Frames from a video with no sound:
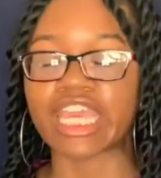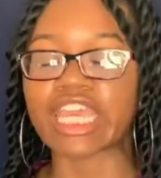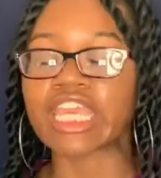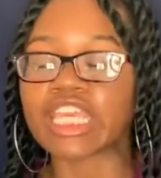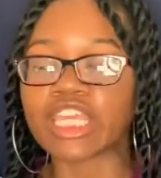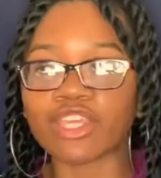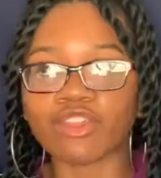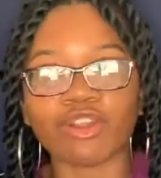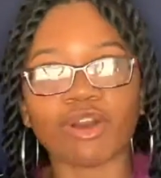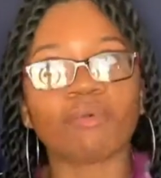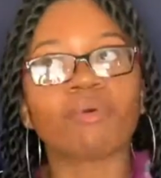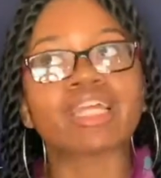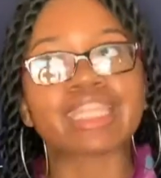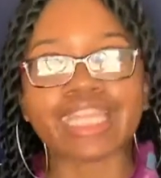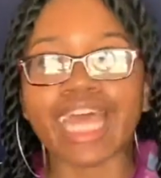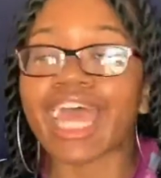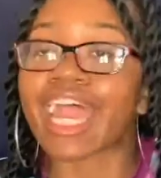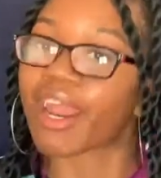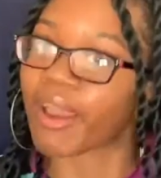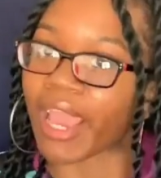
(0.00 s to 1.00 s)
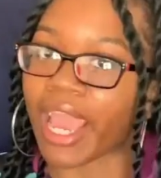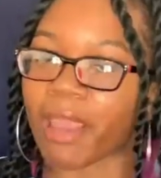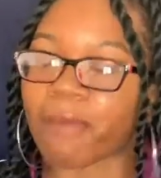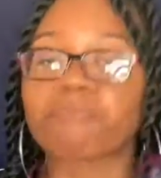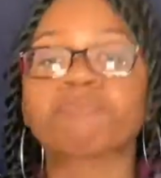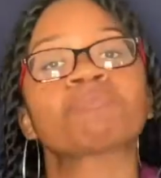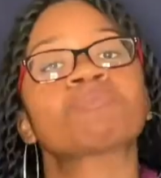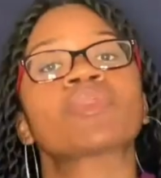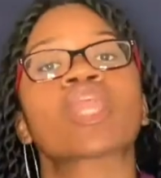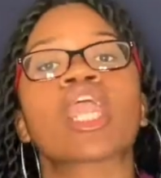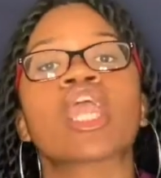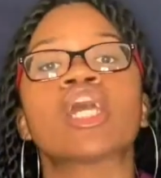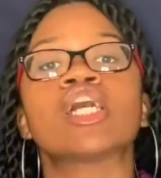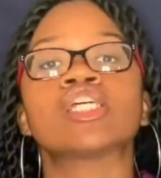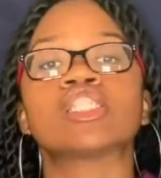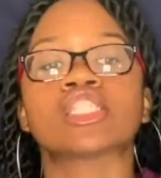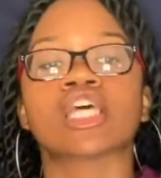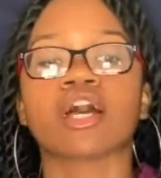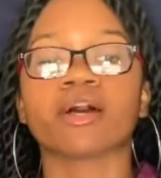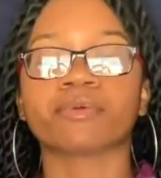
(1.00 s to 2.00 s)
you don't want that, okay?
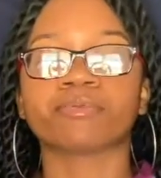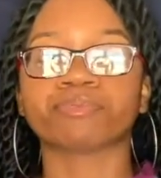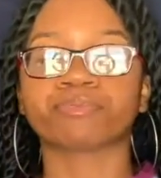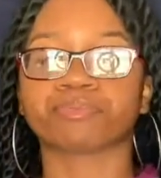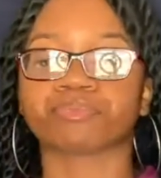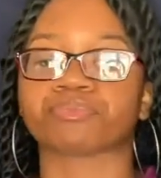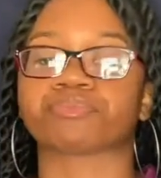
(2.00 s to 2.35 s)
So